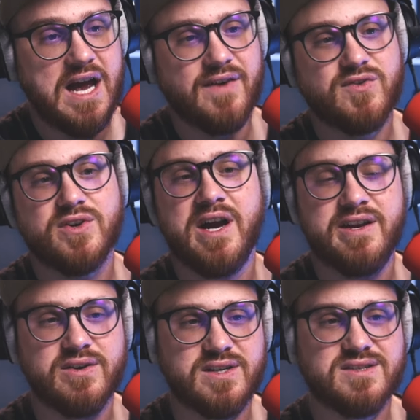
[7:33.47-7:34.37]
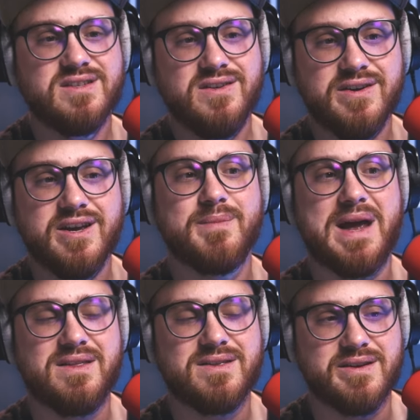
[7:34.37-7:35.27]
after nine years, I still hate
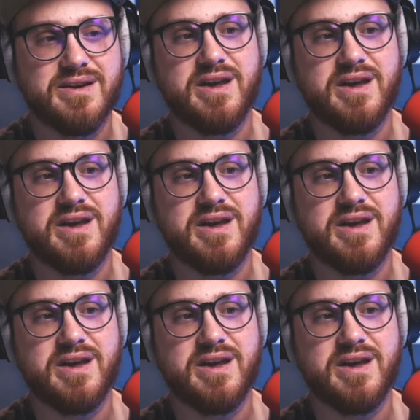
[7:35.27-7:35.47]
math and